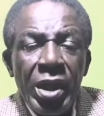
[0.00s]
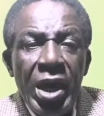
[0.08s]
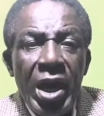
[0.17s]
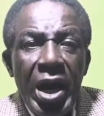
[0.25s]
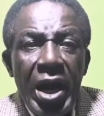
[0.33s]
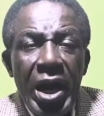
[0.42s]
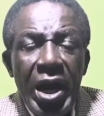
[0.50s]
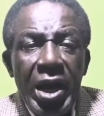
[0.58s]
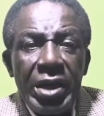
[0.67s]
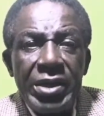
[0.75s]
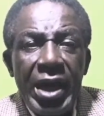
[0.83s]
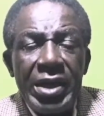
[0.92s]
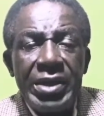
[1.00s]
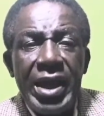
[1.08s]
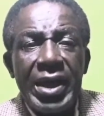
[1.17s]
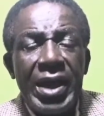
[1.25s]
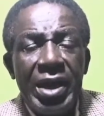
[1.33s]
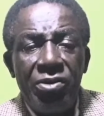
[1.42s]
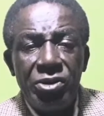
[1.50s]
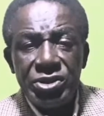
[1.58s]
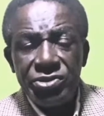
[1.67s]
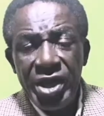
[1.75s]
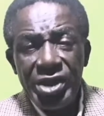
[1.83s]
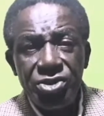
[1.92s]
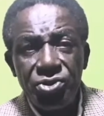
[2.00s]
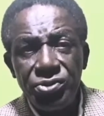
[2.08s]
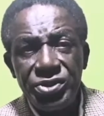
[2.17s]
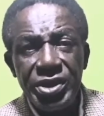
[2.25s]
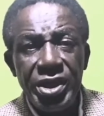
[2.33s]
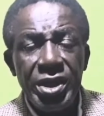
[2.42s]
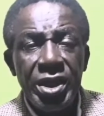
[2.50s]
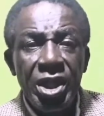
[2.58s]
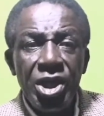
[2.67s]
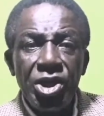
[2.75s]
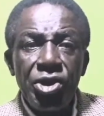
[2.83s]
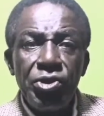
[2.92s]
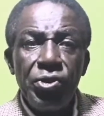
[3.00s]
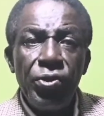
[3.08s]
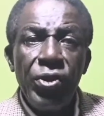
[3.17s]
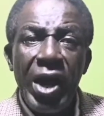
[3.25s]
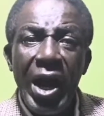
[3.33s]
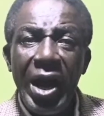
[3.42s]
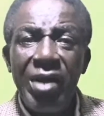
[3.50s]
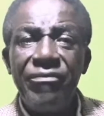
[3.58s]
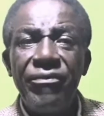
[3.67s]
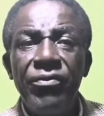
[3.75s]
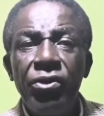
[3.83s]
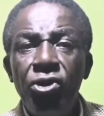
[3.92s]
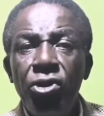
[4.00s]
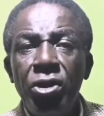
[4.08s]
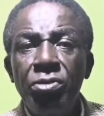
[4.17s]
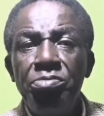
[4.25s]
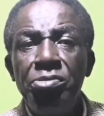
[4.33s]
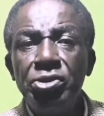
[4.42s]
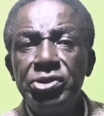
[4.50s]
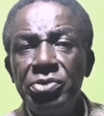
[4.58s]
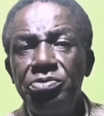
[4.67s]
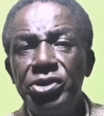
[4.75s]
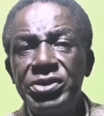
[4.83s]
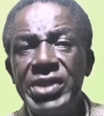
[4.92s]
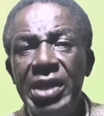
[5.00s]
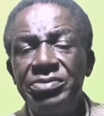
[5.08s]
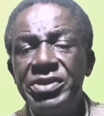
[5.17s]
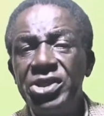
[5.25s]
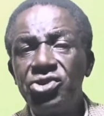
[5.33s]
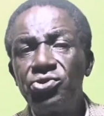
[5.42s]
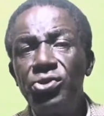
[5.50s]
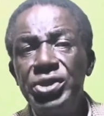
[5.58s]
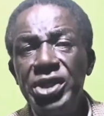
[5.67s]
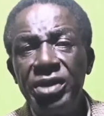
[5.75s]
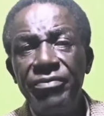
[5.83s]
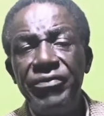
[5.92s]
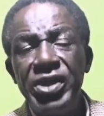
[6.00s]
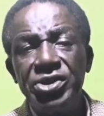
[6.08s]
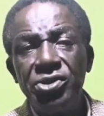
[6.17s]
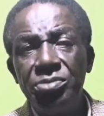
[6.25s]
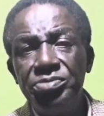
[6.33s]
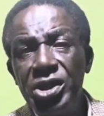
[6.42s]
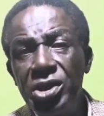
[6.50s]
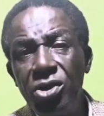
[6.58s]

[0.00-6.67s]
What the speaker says: And like I was trying to say, you have most times this chronic infection being